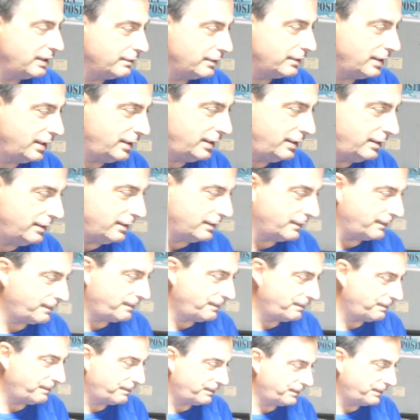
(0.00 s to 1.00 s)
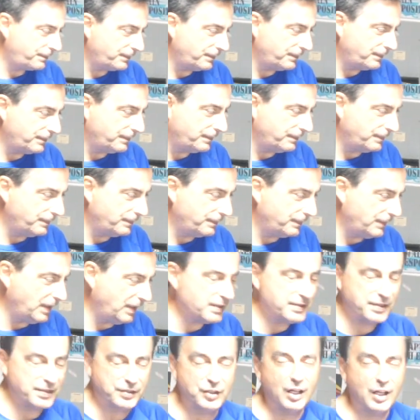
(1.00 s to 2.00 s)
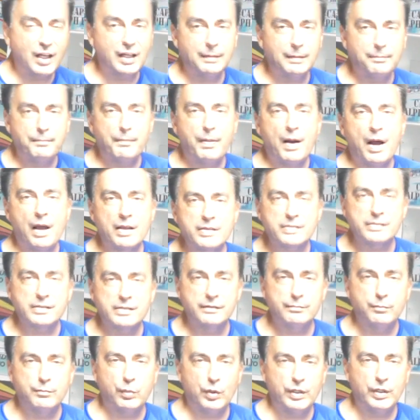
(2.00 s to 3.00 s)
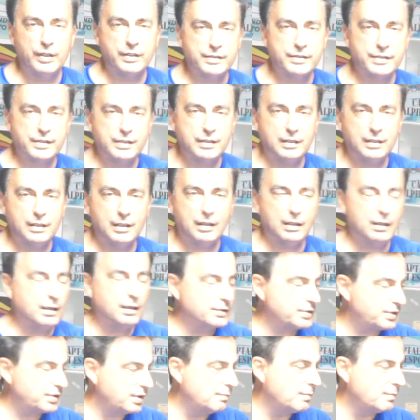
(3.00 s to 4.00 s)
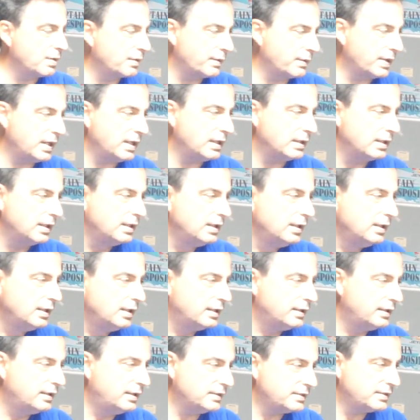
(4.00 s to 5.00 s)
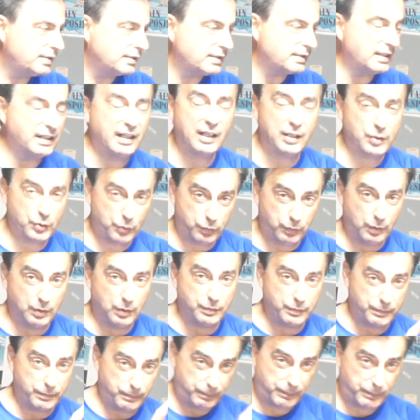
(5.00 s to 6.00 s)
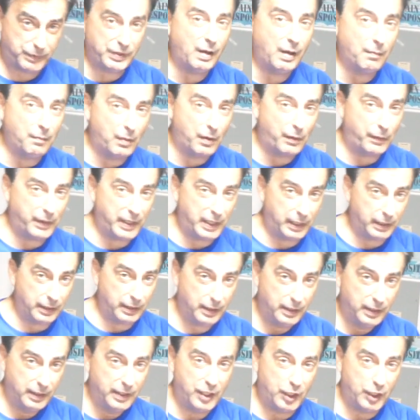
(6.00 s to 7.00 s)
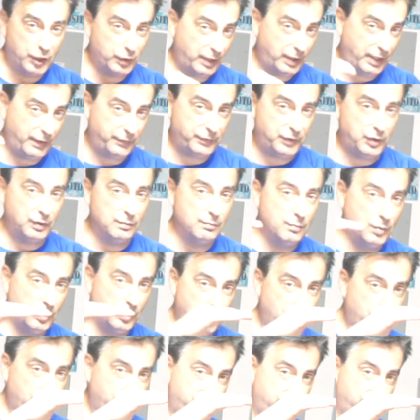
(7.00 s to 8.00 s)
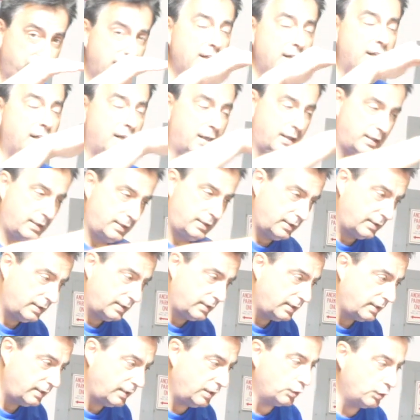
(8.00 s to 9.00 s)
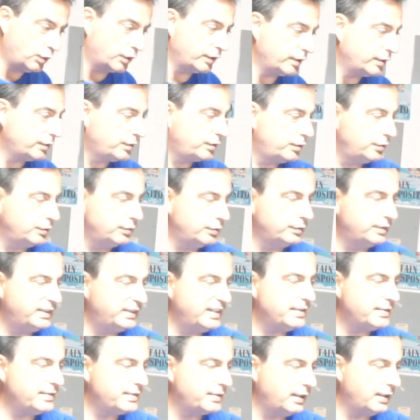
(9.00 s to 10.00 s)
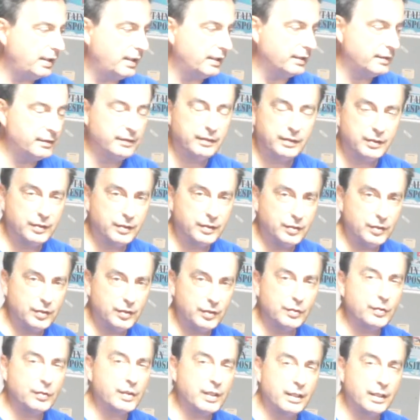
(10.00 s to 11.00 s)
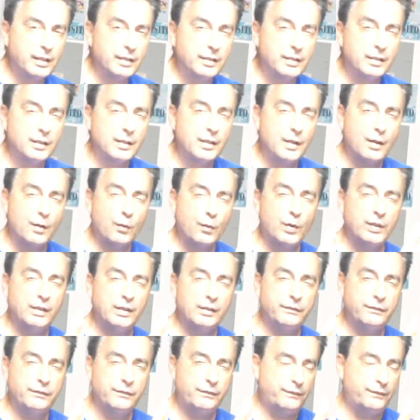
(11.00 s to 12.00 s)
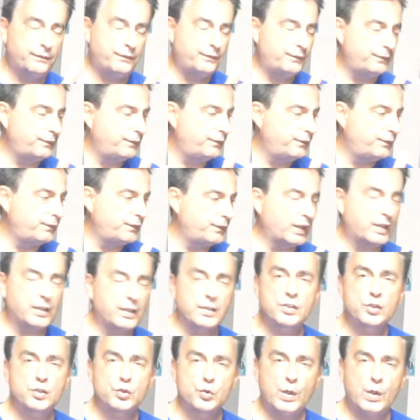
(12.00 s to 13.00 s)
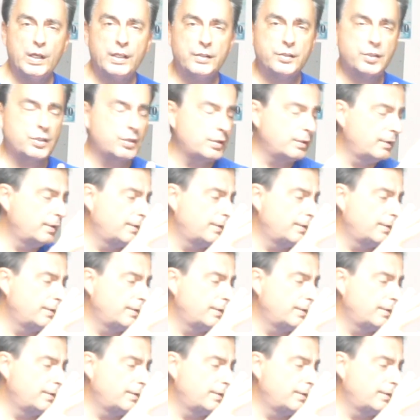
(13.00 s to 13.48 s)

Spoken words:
right here. This is not a positive buoyancy submarine. This is an actual submarine. You don't have to move in order to descend. You can, with a flick of switch,